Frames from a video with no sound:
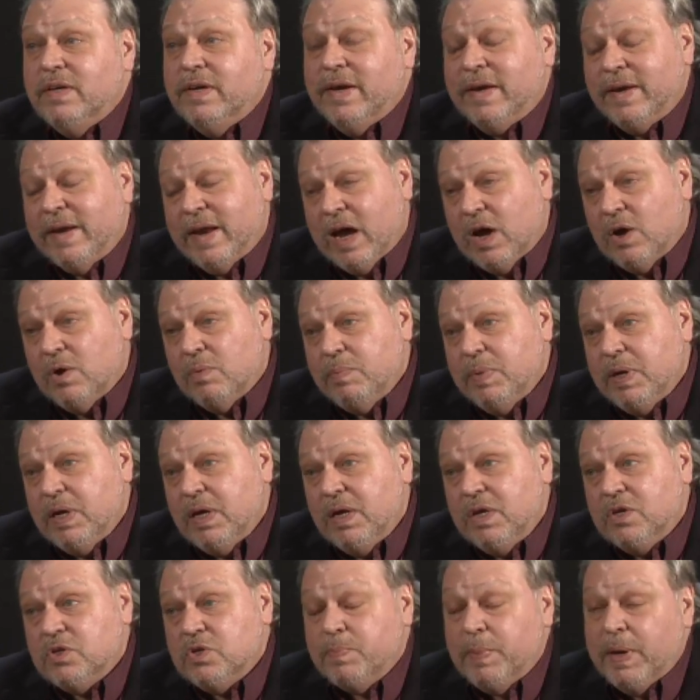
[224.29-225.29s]
can now
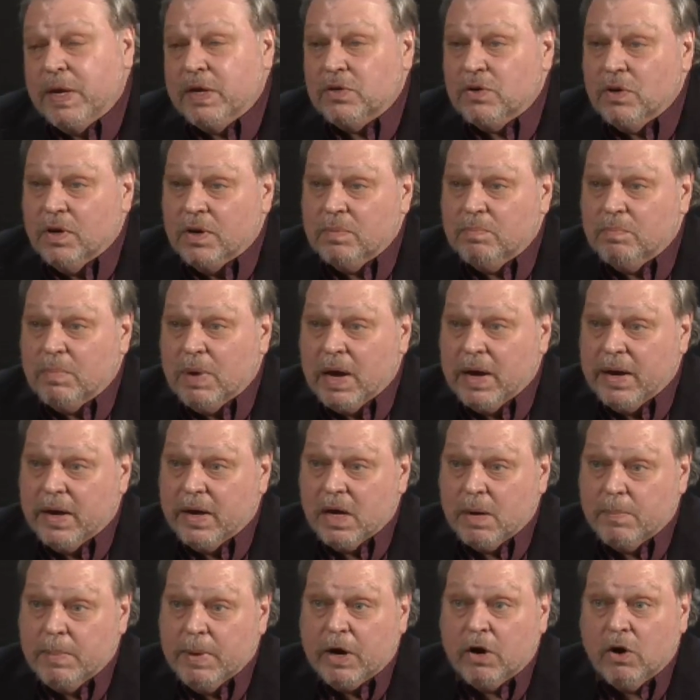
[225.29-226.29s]
be spent on
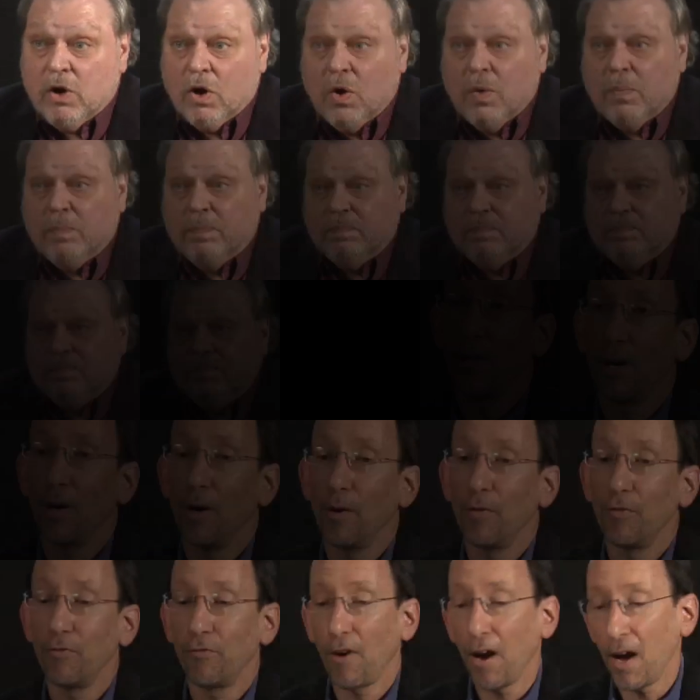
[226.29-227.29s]
buying a better home.
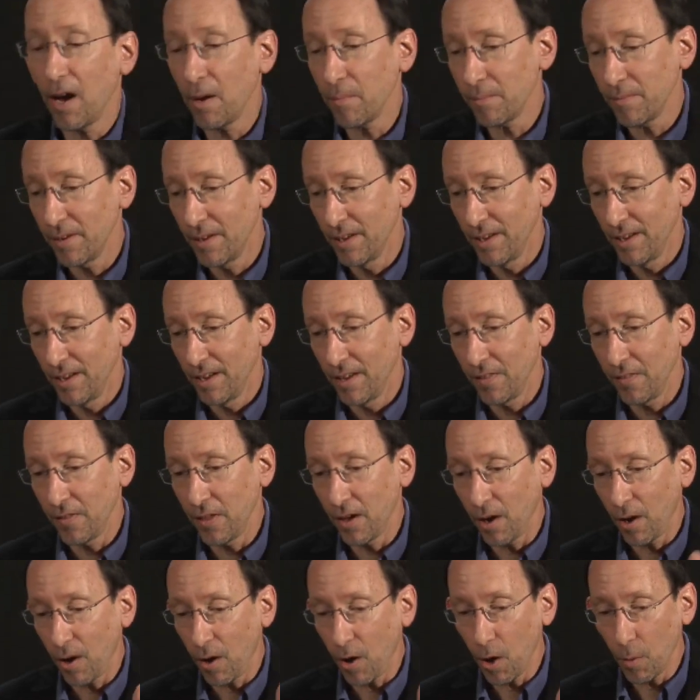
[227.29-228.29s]
So from
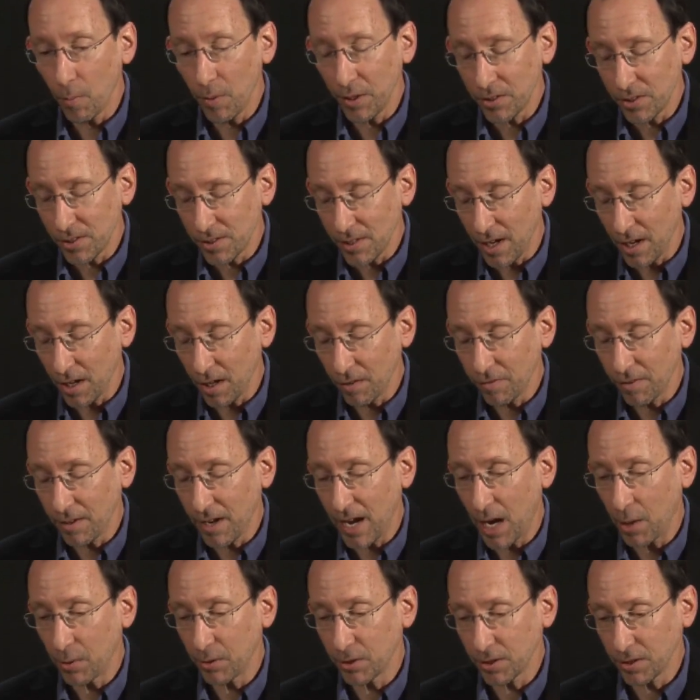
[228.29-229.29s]
the home itself and
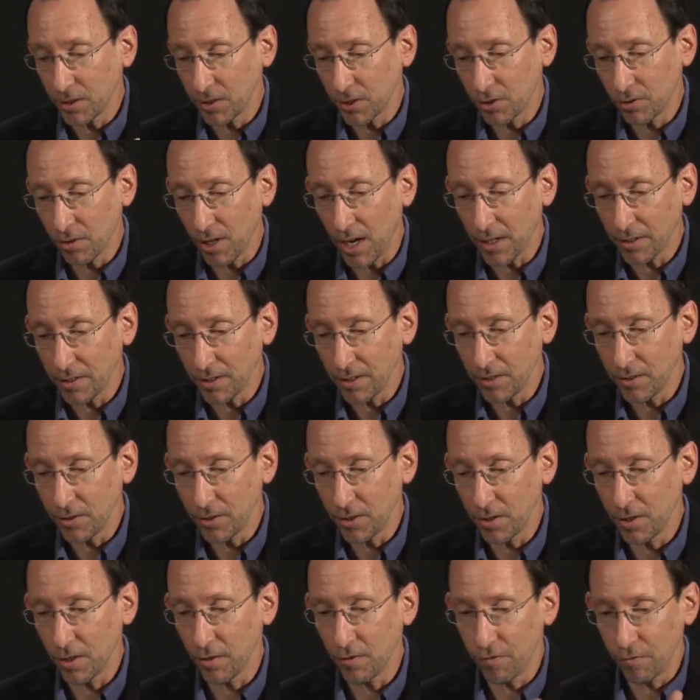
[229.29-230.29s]
how it's constructed
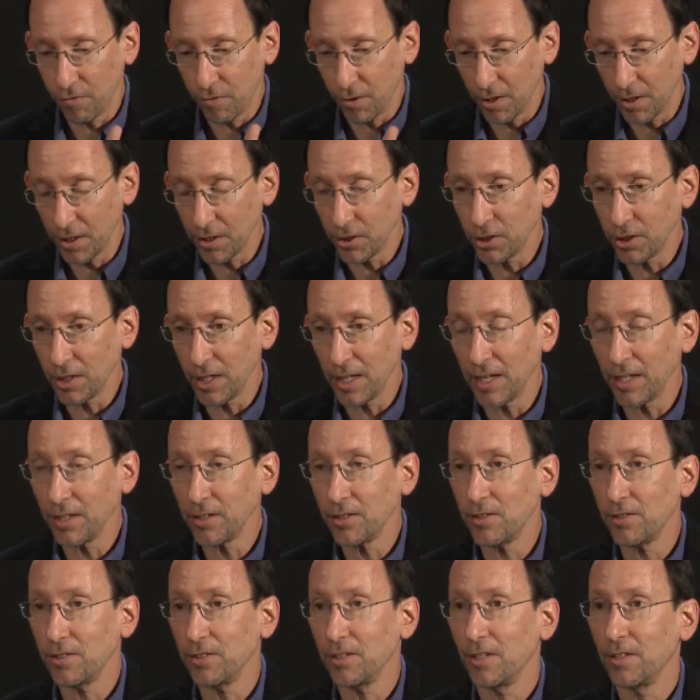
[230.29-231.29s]
to the
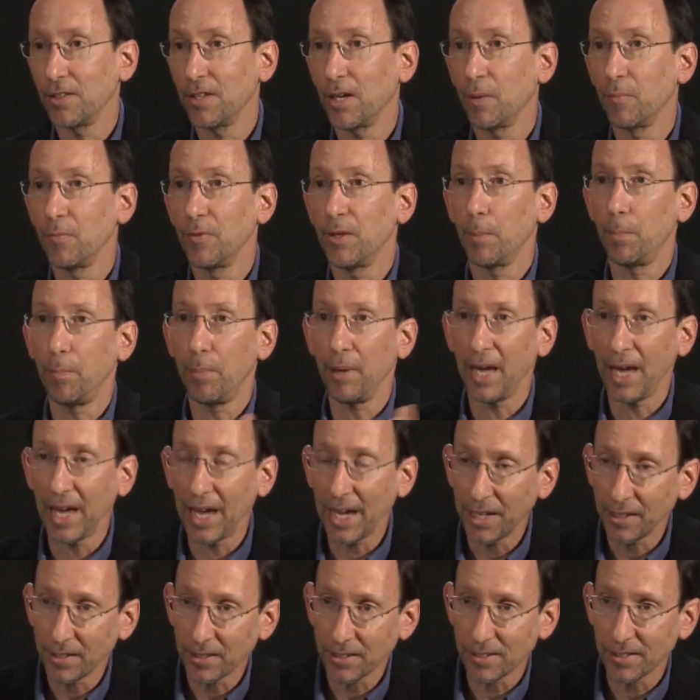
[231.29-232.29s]
furnishings, to the, the
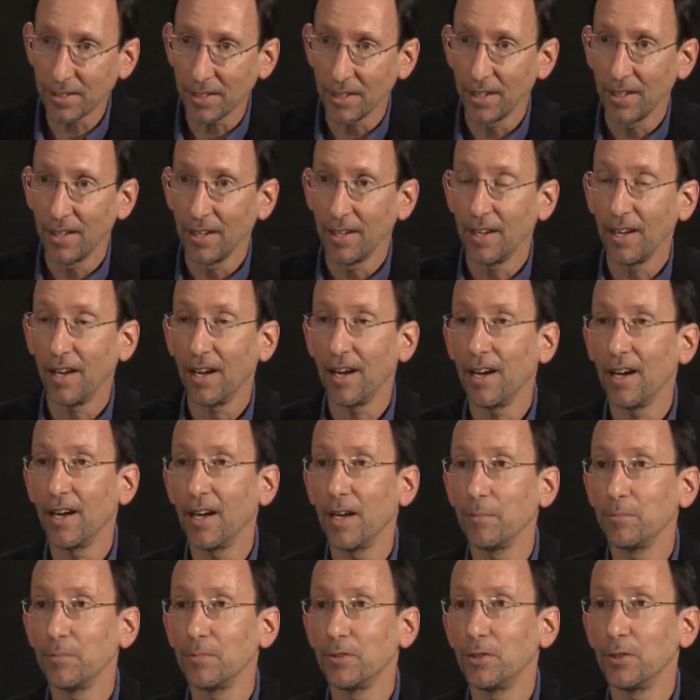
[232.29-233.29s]
paints,
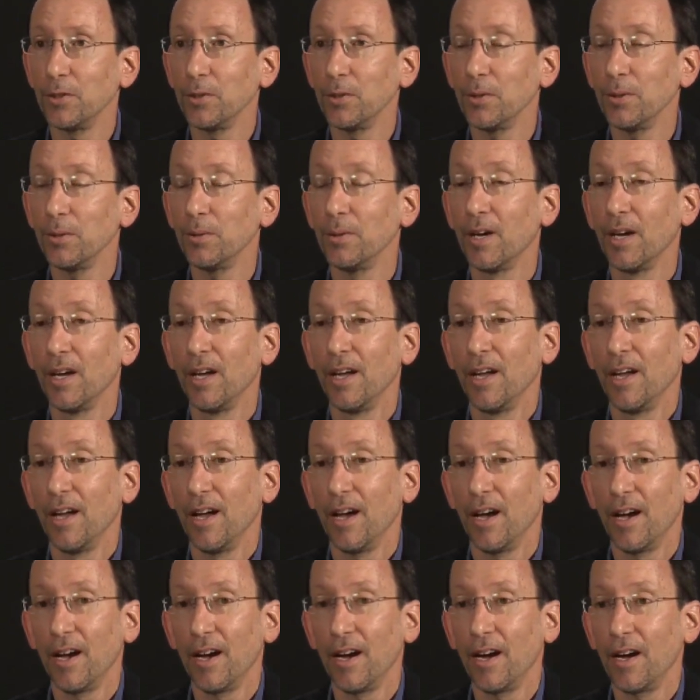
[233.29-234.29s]
um, to
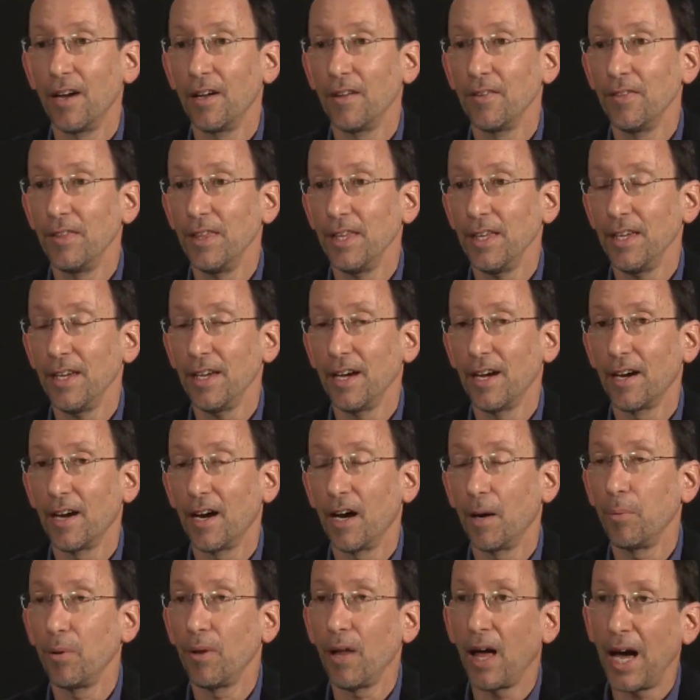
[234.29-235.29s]
uh, the
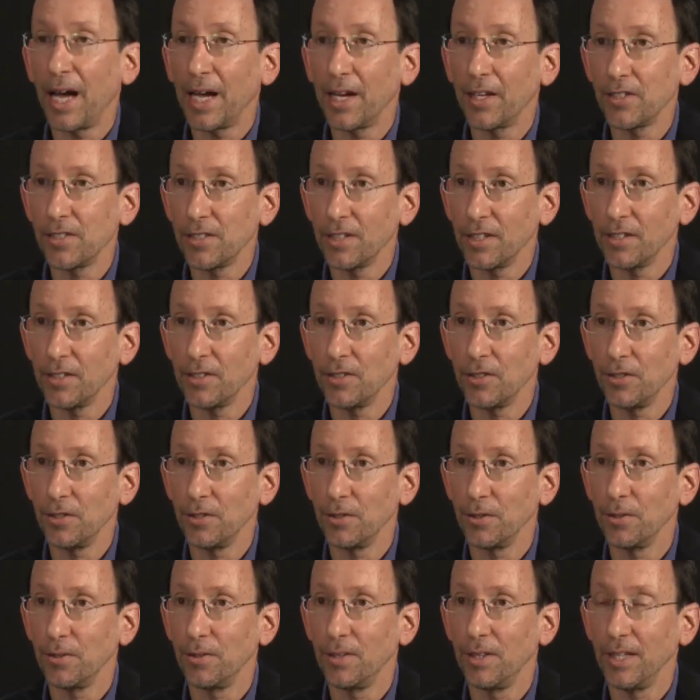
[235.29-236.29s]
uh, appliances,
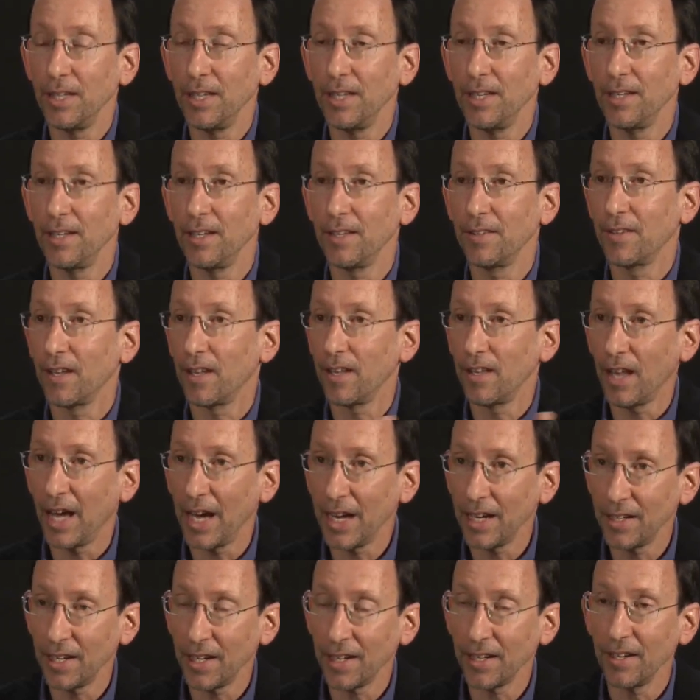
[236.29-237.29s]
to the, the
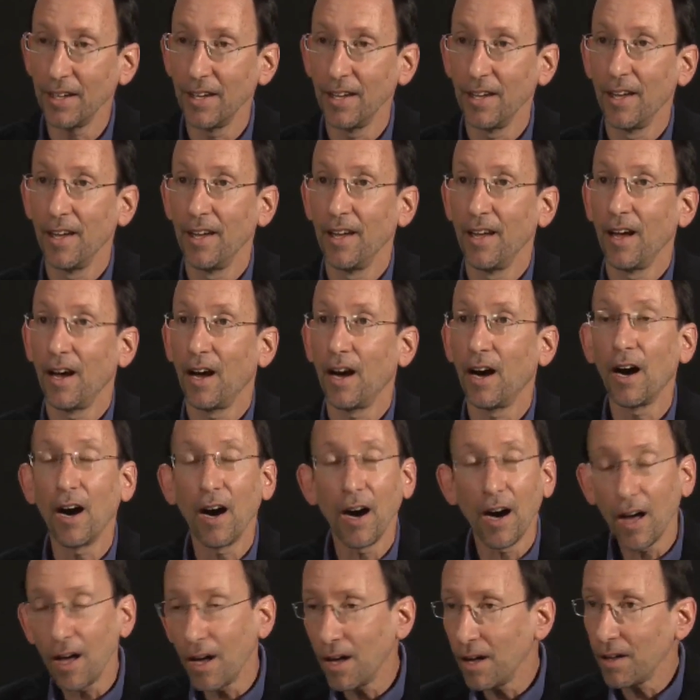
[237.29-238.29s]
lighting,
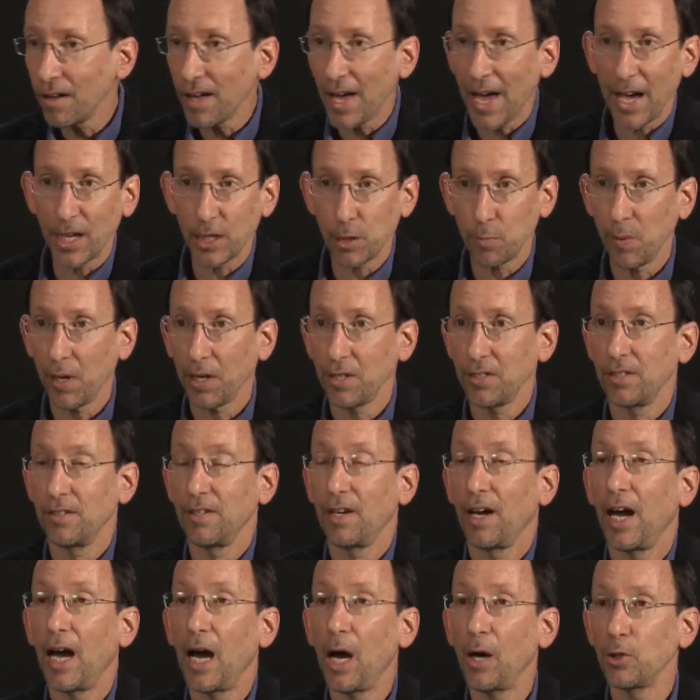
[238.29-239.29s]
all aspects of
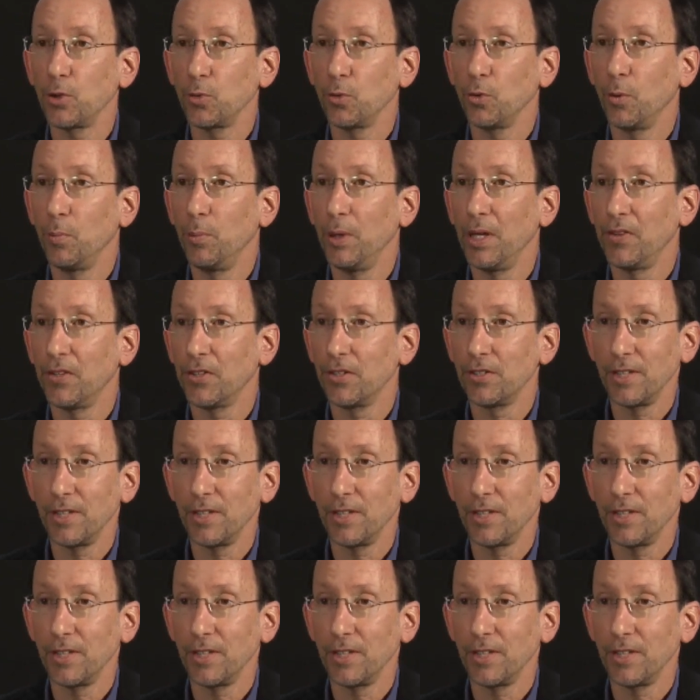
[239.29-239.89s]
the house will be the